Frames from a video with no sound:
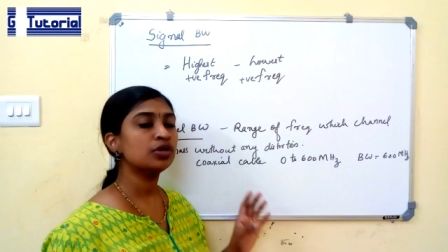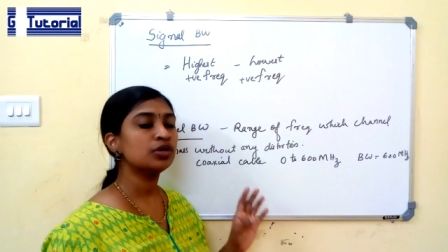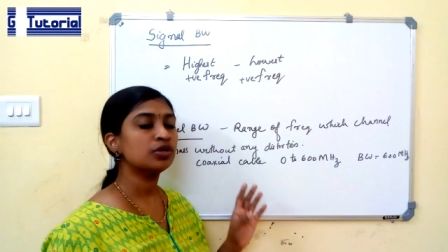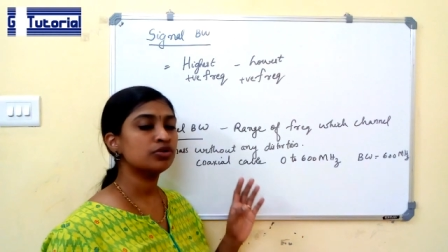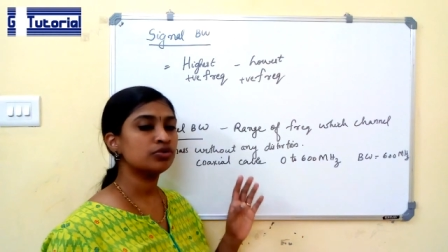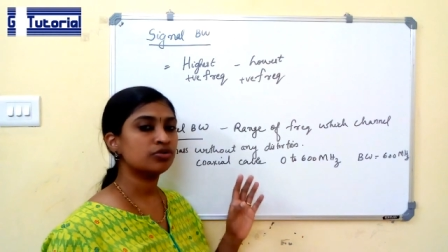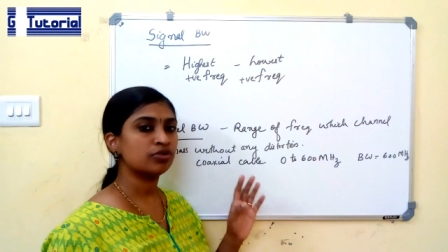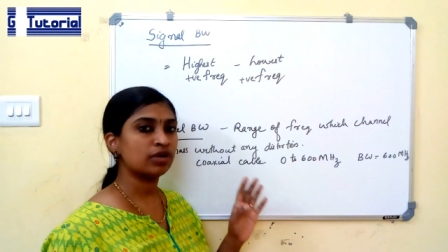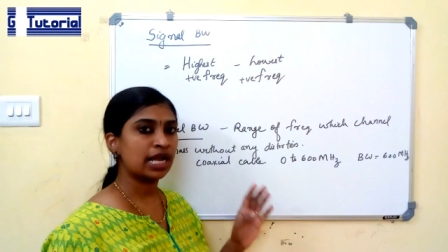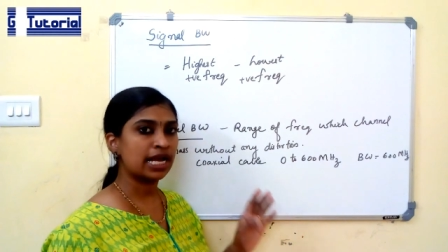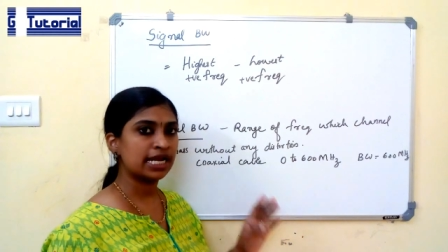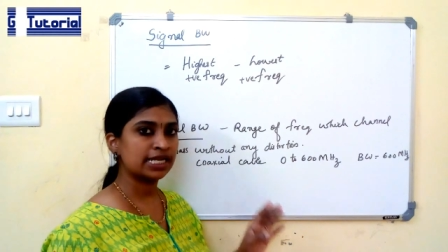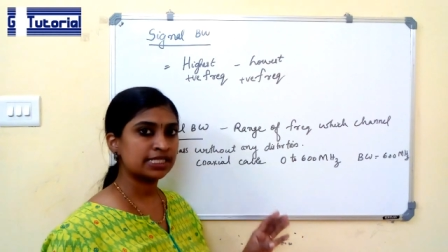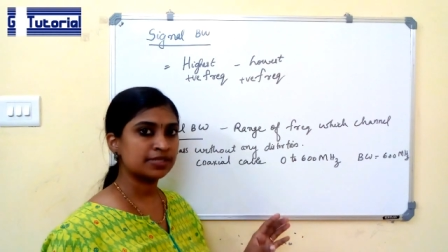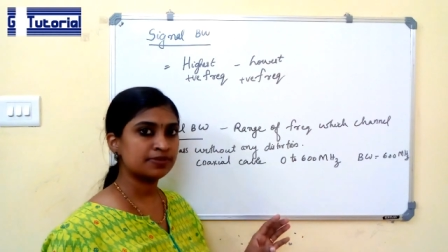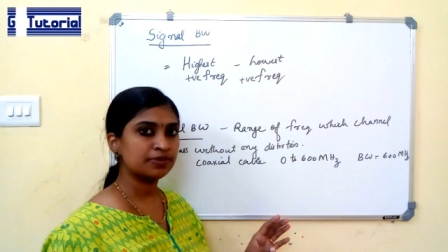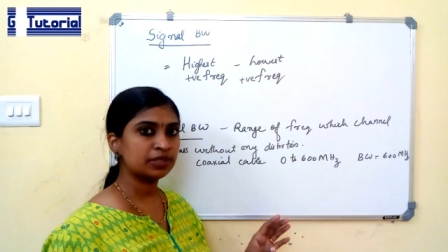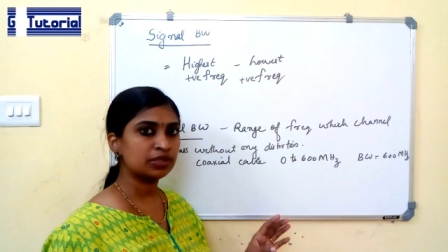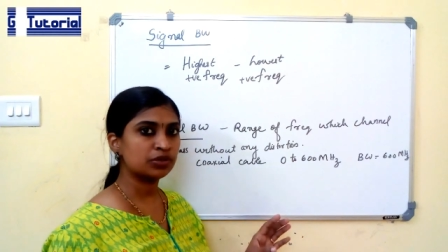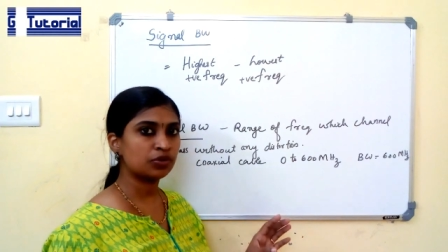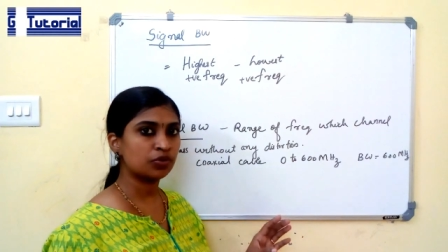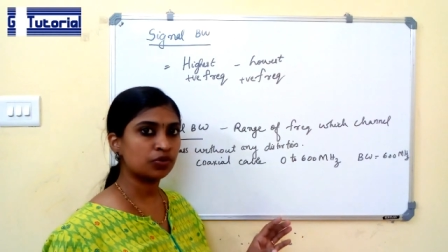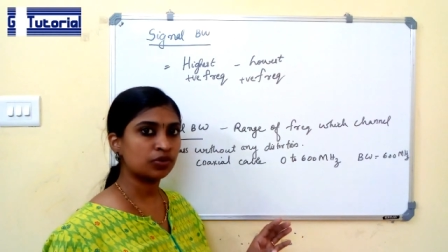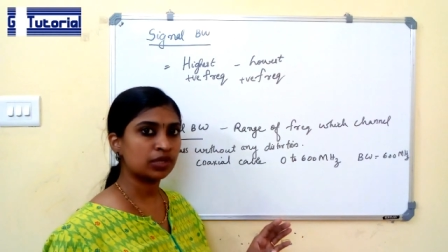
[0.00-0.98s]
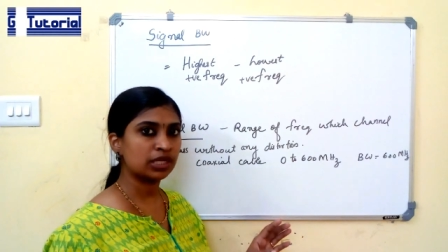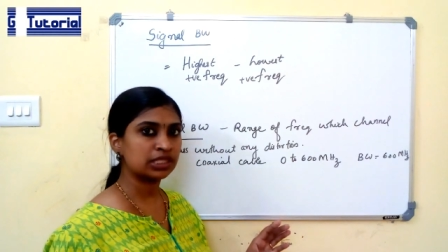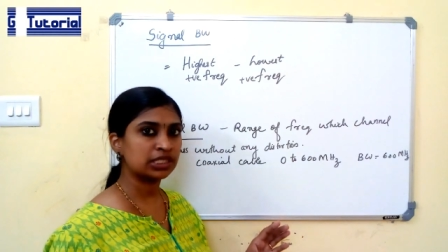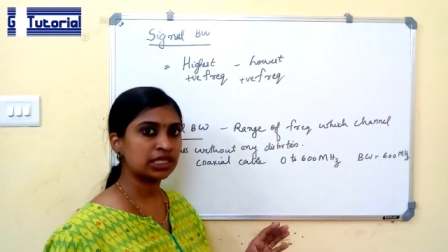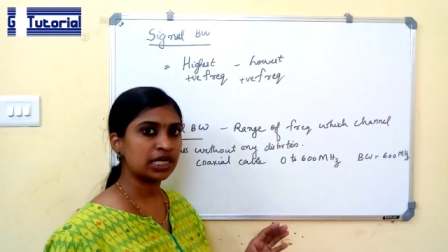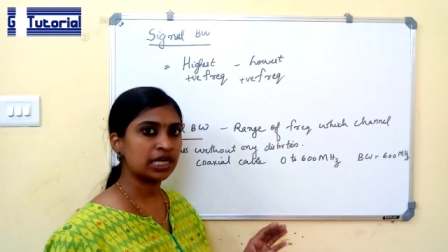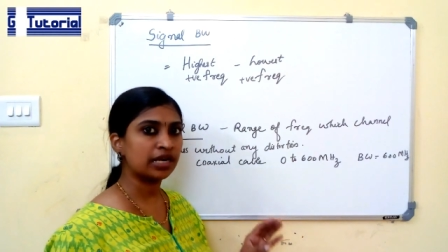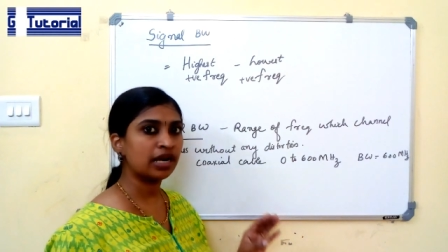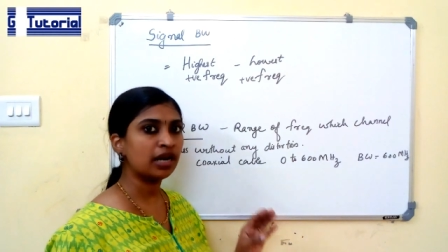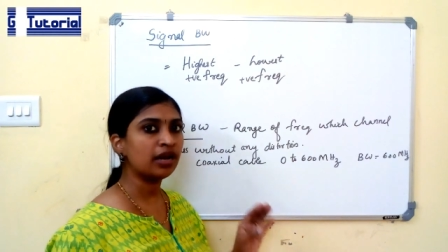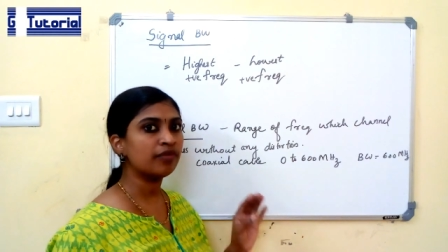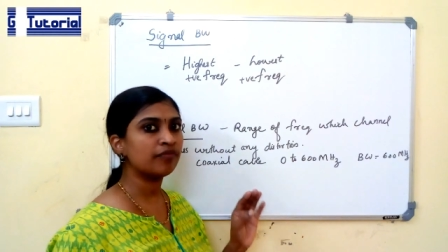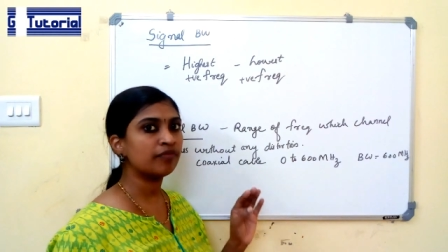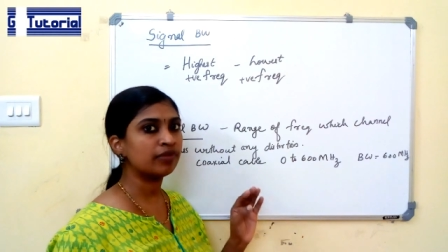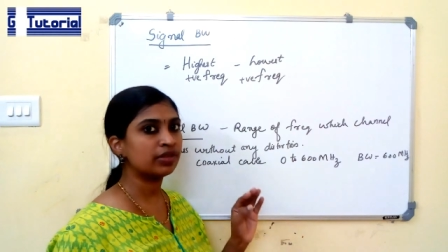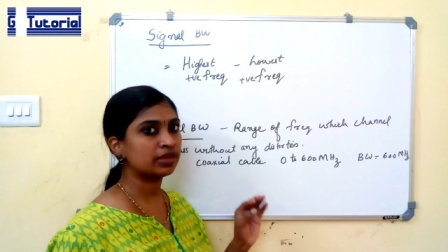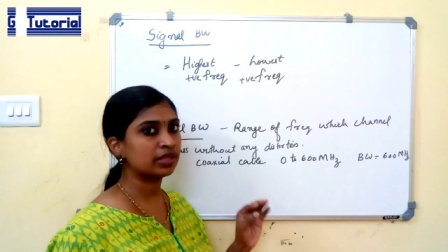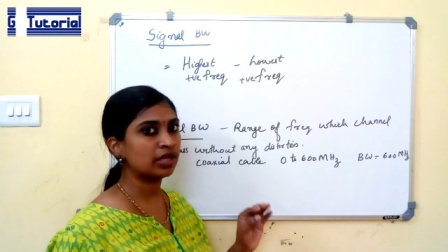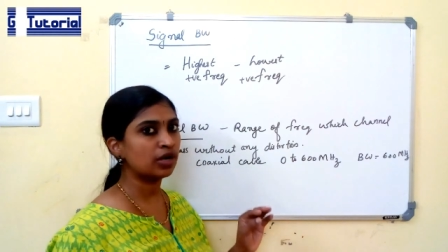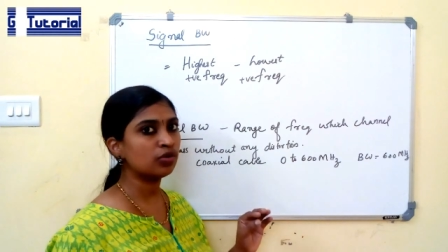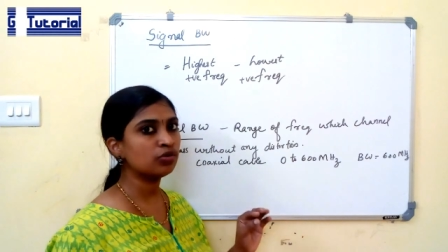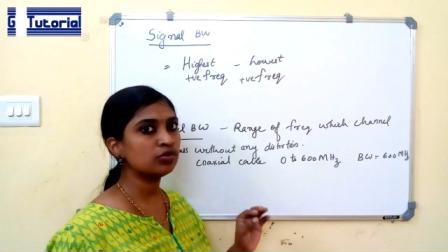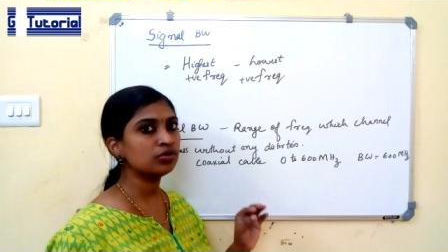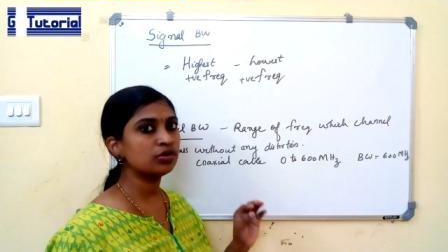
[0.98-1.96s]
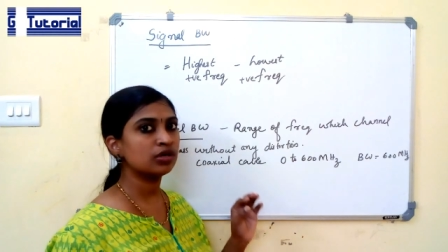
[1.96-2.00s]
transmit through the channel
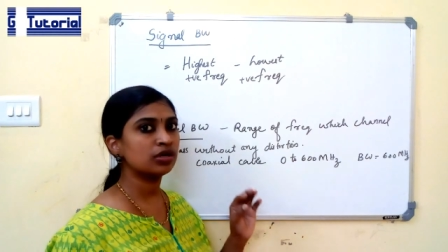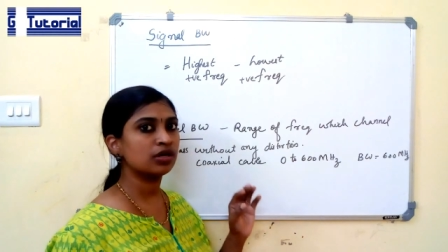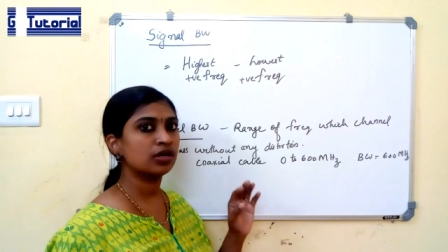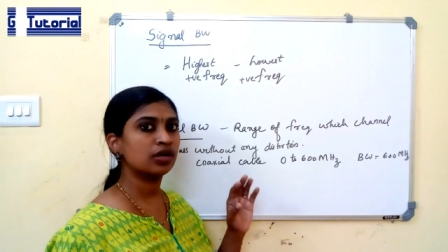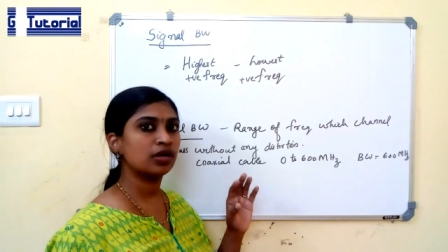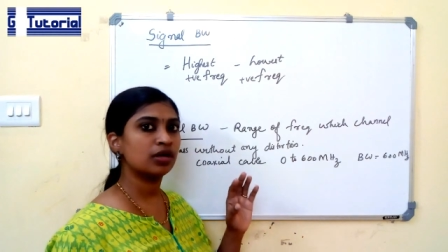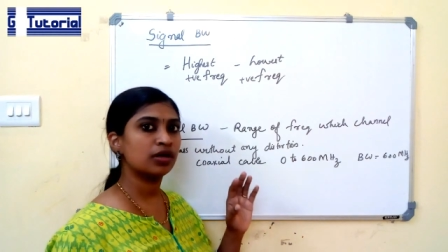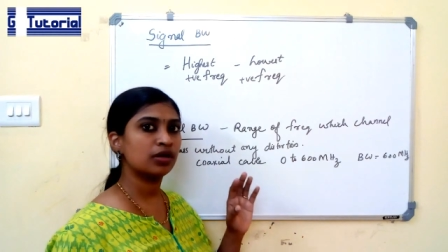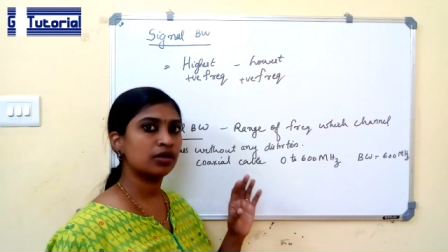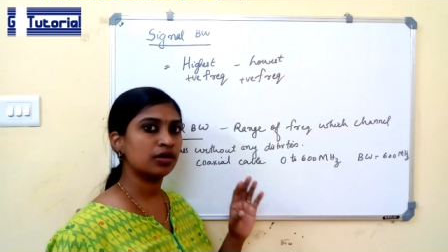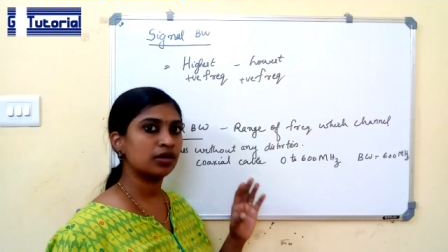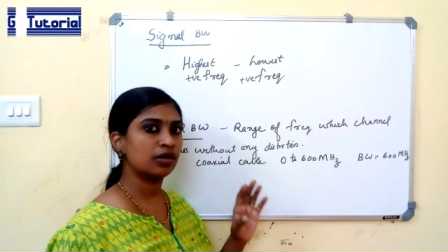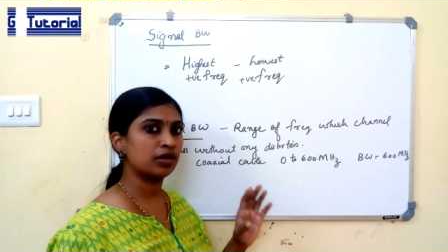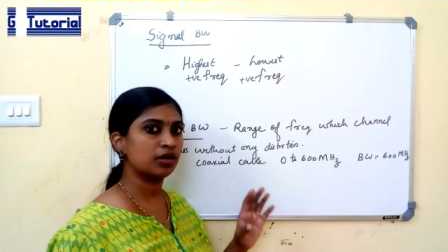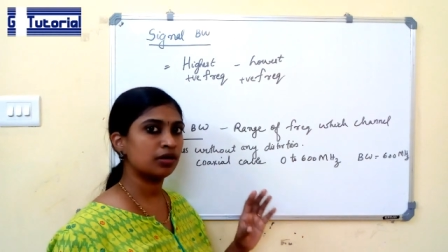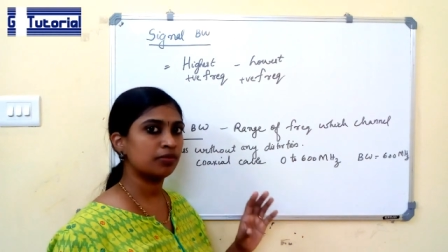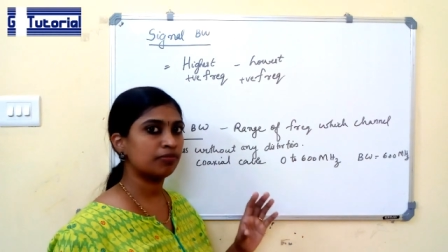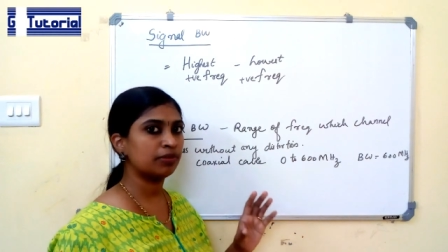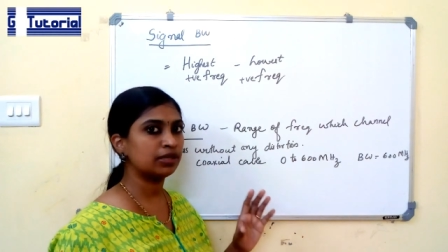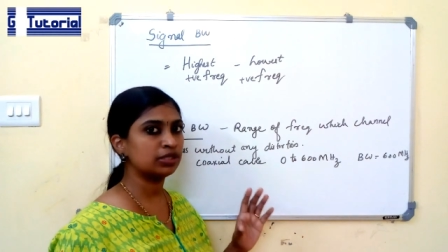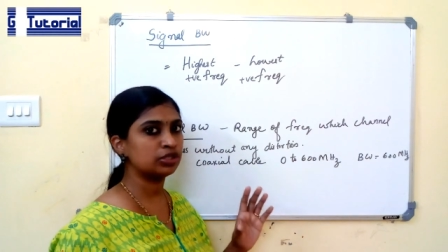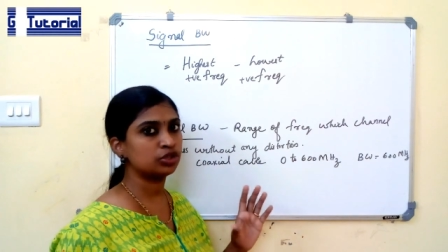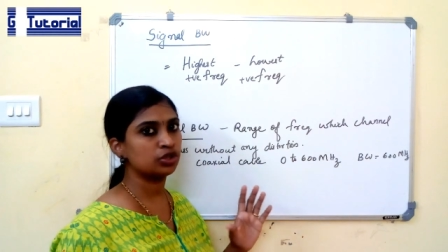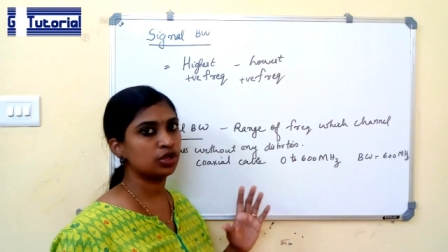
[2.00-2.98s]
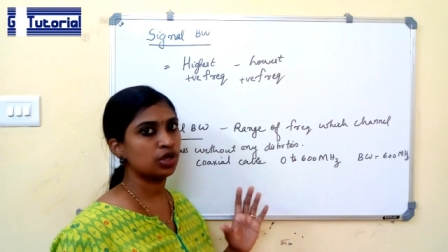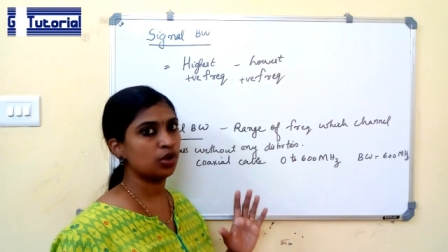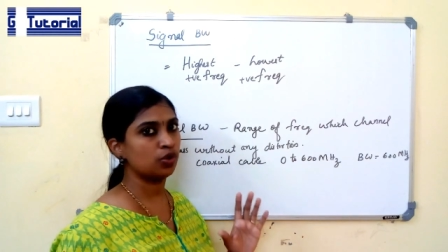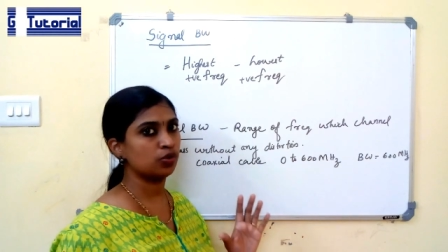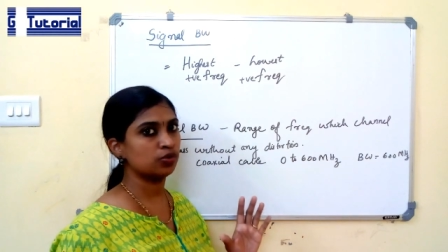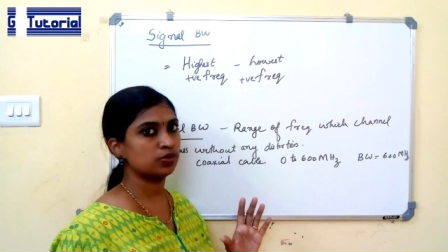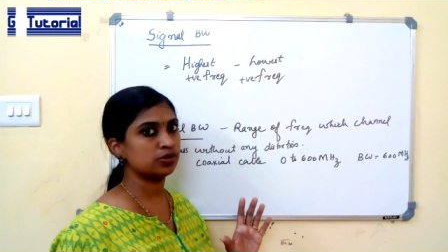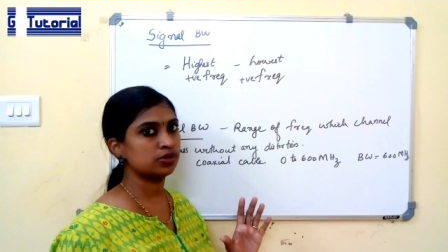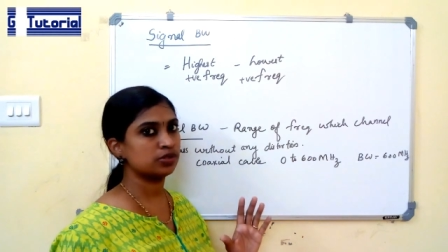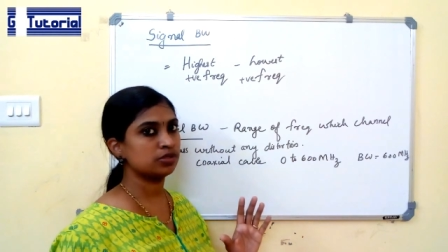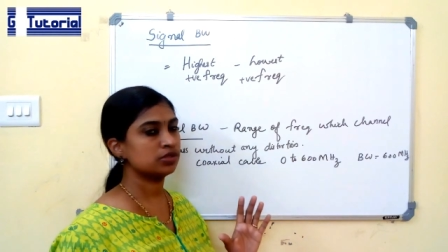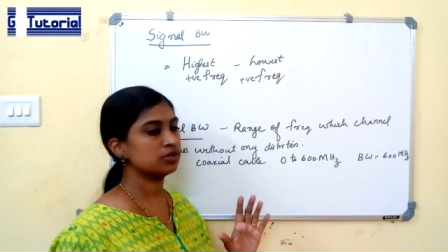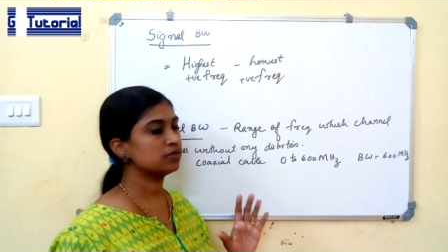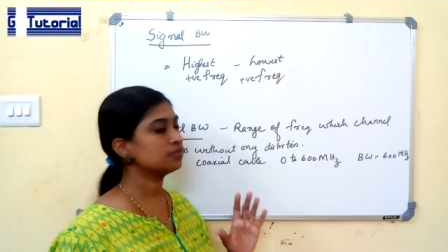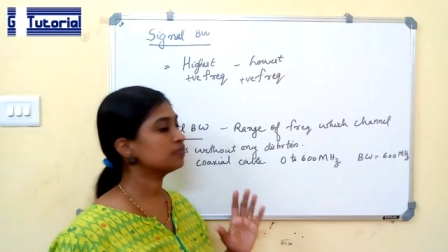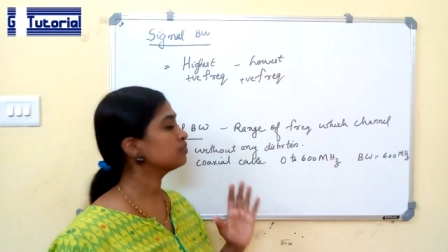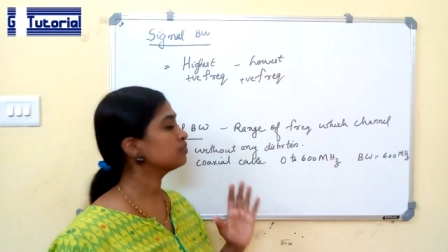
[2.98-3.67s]
without much loss.